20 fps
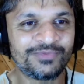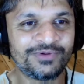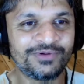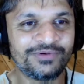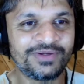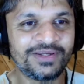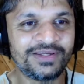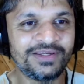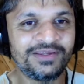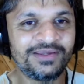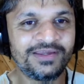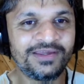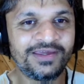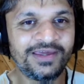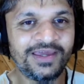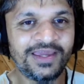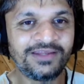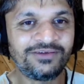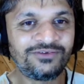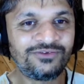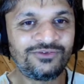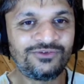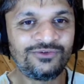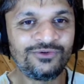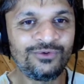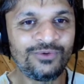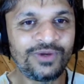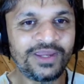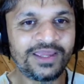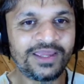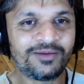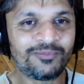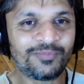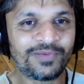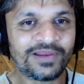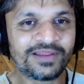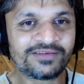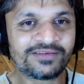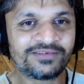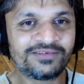Okay? And 2n
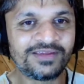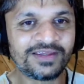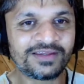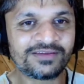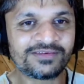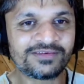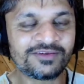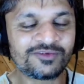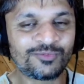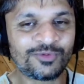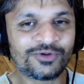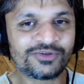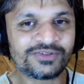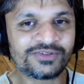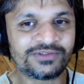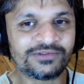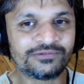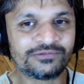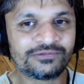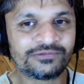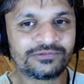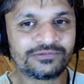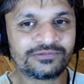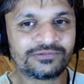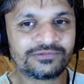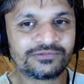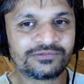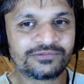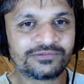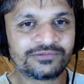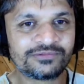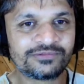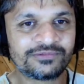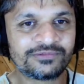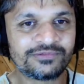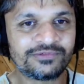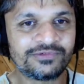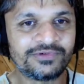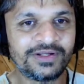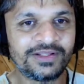plus 6 is positive,
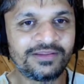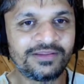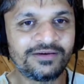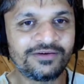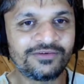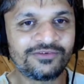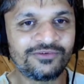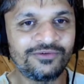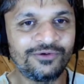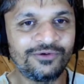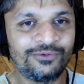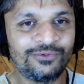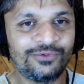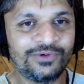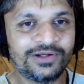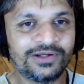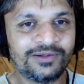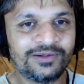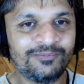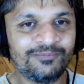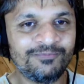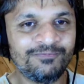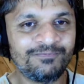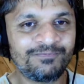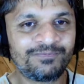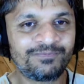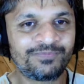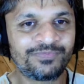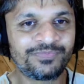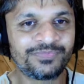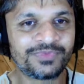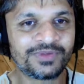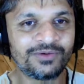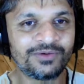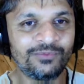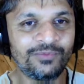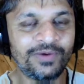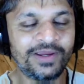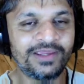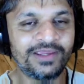right? There's no
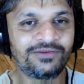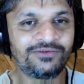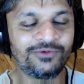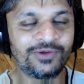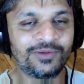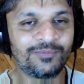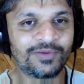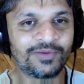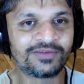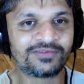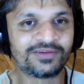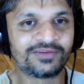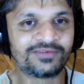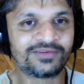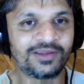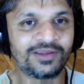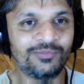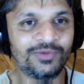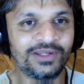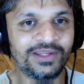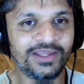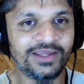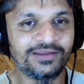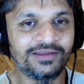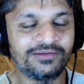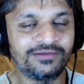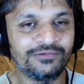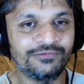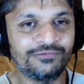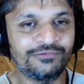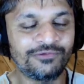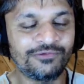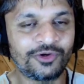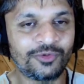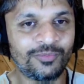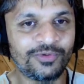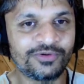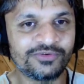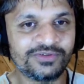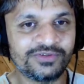way 2n plus 6 can be negative for a
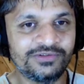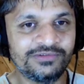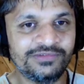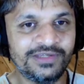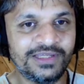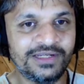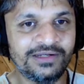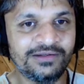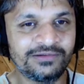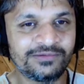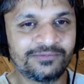positive n.